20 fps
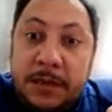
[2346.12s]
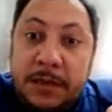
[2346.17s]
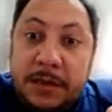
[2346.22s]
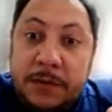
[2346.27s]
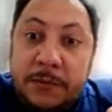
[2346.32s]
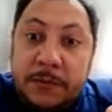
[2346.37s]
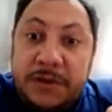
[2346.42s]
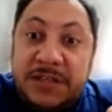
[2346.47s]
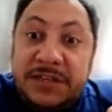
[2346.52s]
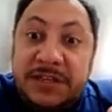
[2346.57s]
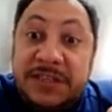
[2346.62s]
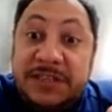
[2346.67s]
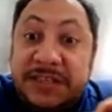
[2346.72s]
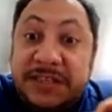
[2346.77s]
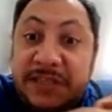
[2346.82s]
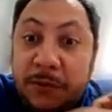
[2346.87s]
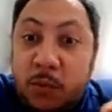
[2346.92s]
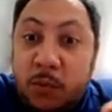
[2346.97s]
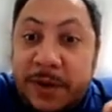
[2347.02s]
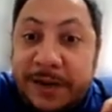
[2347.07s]
which is
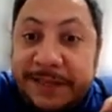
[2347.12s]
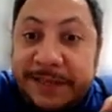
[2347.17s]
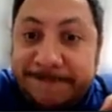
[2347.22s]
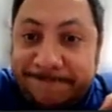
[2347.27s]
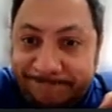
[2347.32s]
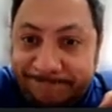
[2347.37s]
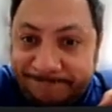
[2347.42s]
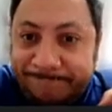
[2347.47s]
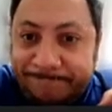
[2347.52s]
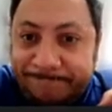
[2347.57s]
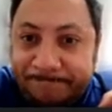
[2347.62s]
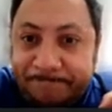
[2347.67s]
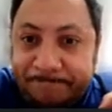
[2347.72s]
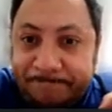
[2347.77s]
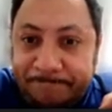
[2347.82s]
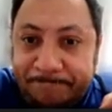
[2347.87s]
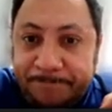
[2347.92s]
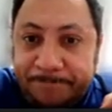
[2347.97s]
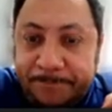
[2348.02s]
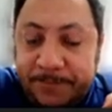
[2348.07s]
C1
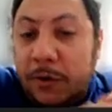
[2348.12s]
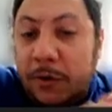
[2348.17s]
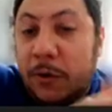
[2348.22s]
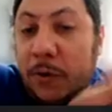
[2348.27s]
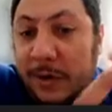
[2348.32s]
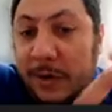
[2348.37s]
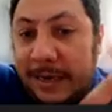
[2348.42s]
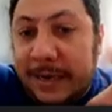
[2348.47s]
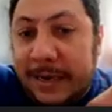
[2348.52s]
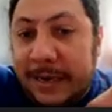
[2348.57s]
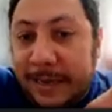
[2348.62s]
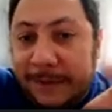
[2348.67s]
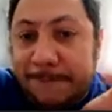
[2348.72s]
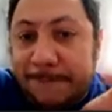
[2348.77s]
locally.